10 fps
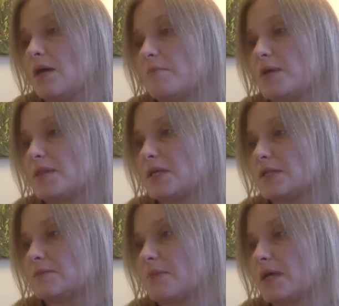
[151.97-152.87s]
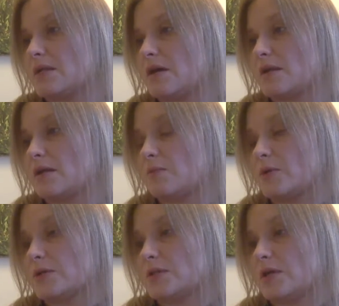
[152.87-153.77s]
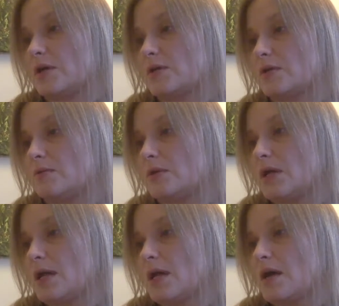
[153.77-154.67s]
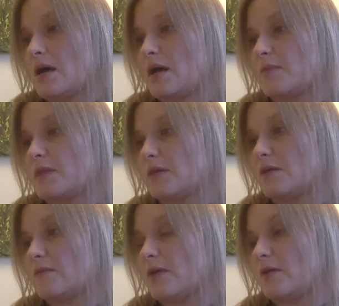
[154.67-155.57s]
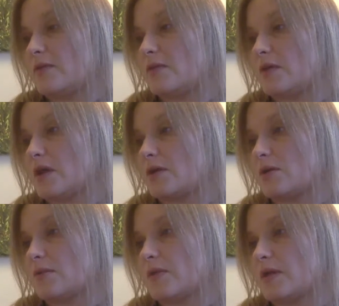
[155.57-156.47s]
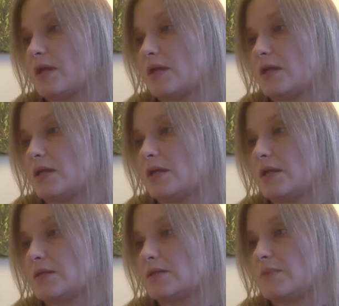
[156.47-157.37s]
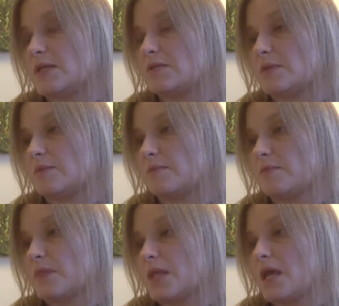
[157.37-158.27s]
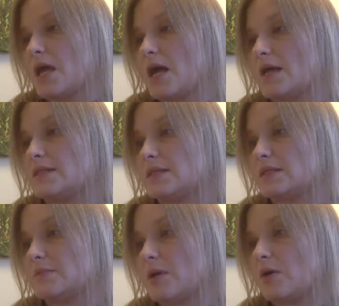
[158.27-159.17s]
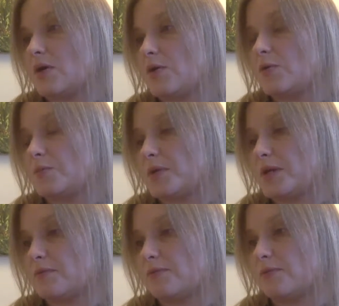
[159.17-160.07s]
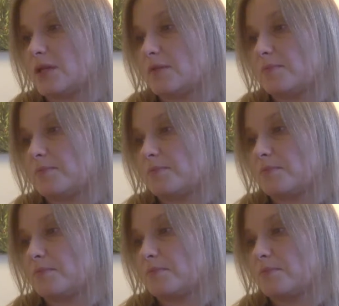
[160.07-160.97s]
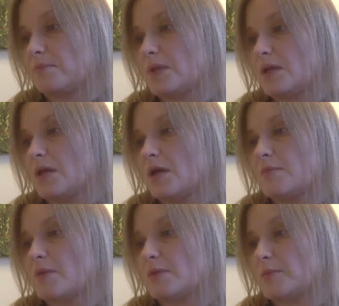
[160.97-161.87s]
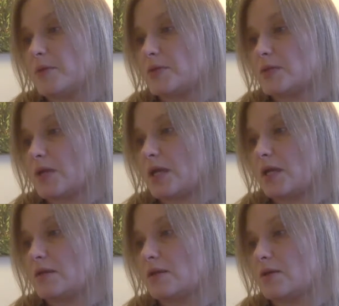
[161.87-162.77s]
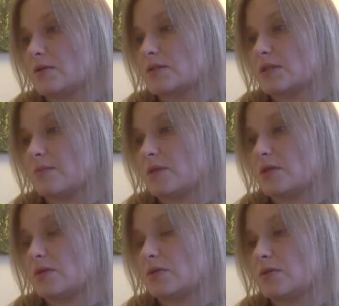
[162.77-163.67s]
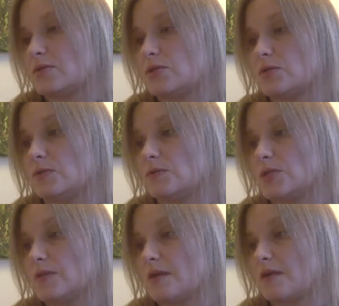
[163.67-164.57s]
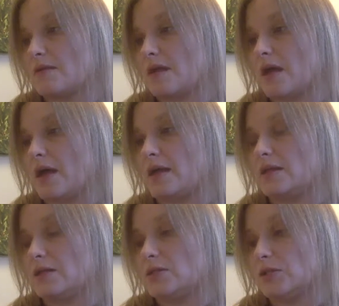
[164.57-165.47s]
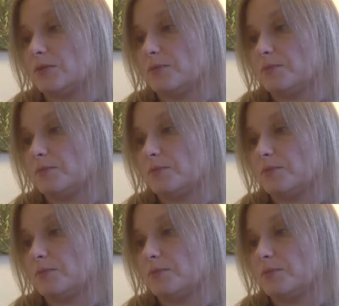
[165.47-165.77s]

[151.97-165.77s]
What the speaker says: But things might not get worse, I argue. I'm thinking of everything I heard that night in Isa's basement. Ideas about hope and freedom. Mama puts her hand on her stomach. Jude, she says, I need you.